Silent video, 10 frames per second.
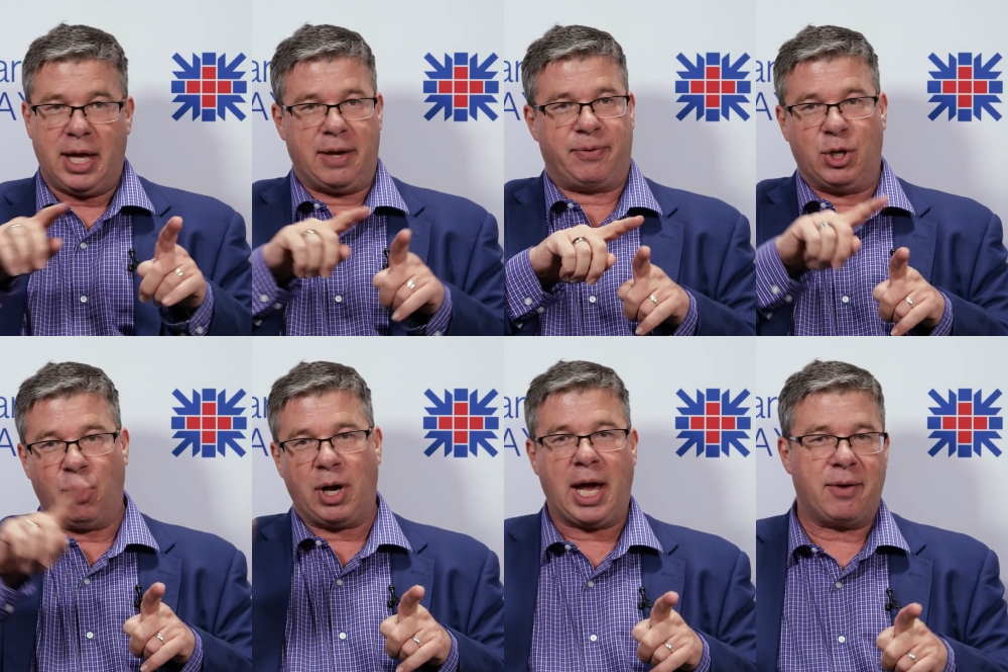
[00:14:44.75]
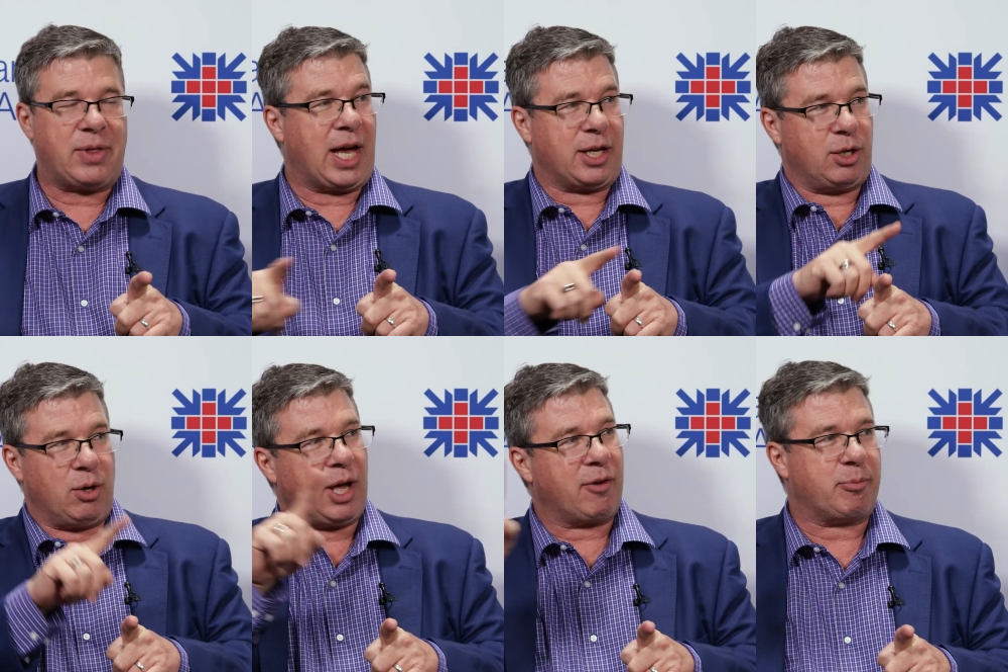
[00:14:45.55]
If you don't have that, you
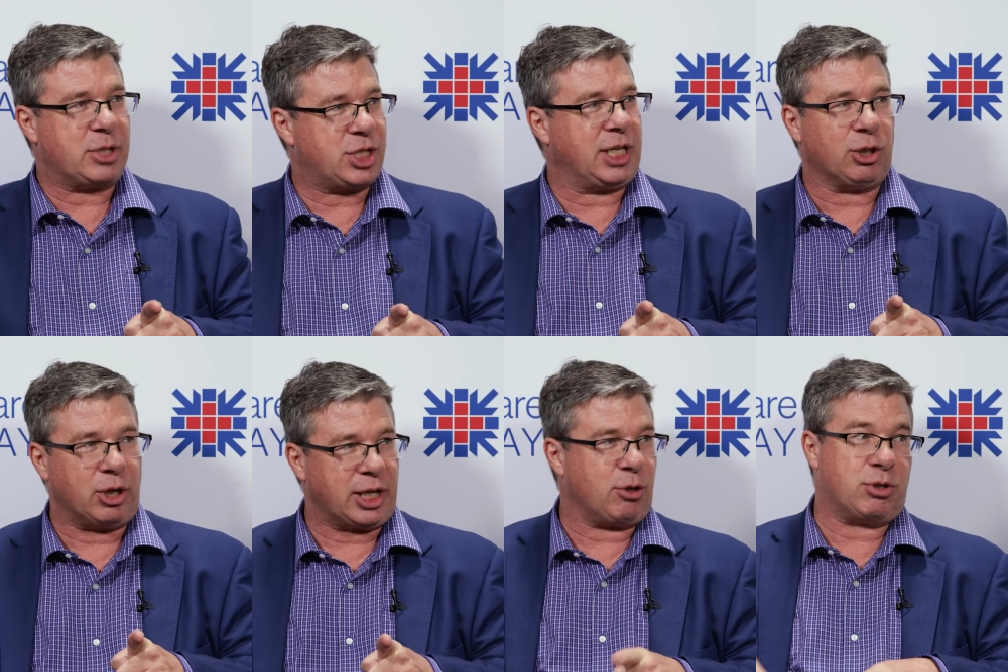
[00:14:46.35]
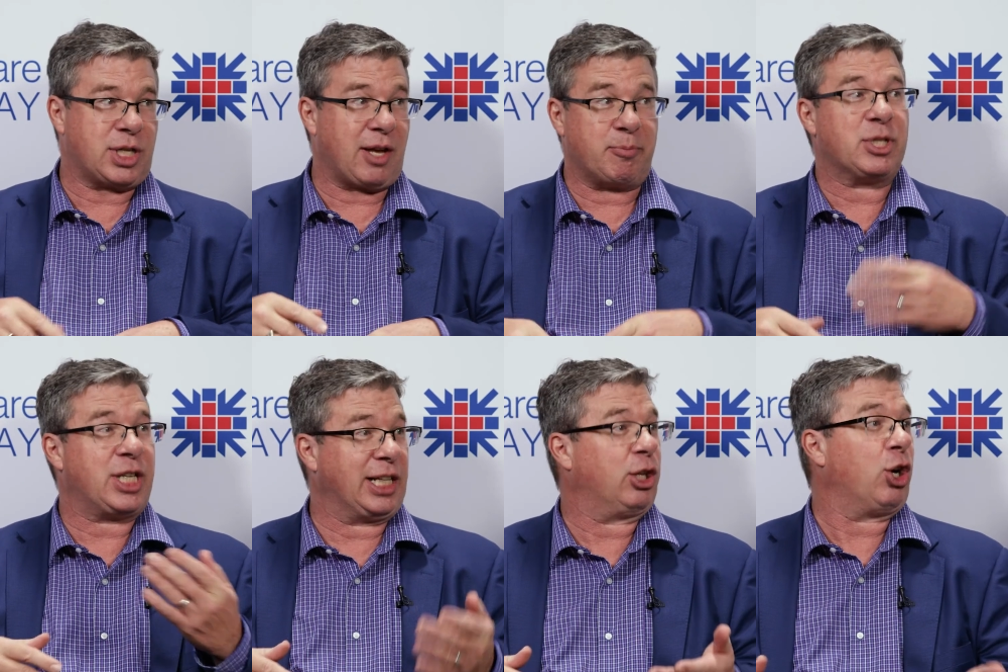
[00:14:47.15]
don't have yeah. machine learning, you just have really machine